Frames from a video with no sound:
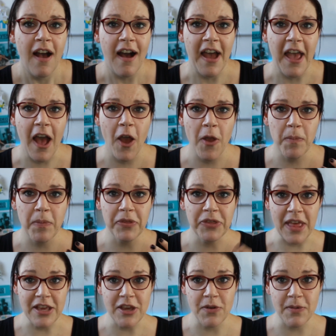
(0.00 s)
I hope
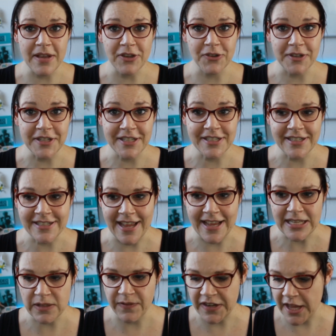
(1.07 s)
that you enjoyed
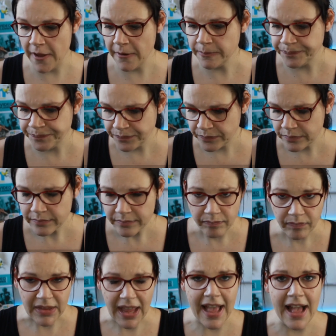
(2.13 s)
today's video.
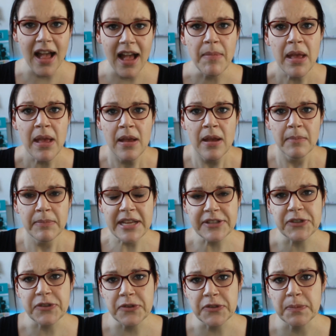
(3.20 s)
Please
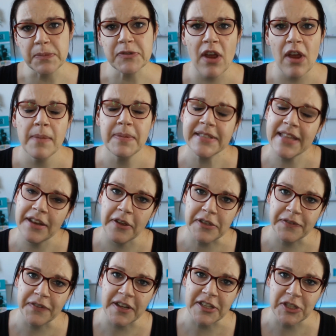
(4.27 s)
do subscribe, stay
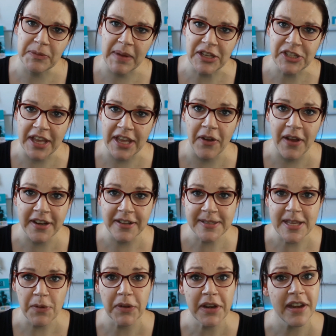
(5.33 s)
notified to my channel, and I'll
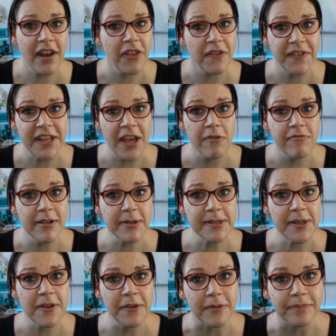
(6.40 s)
see you on another video real
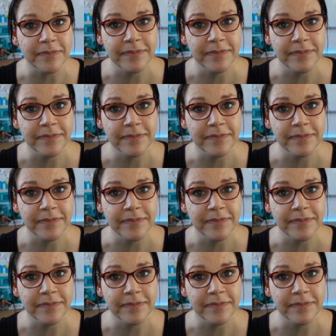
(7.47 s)
soon.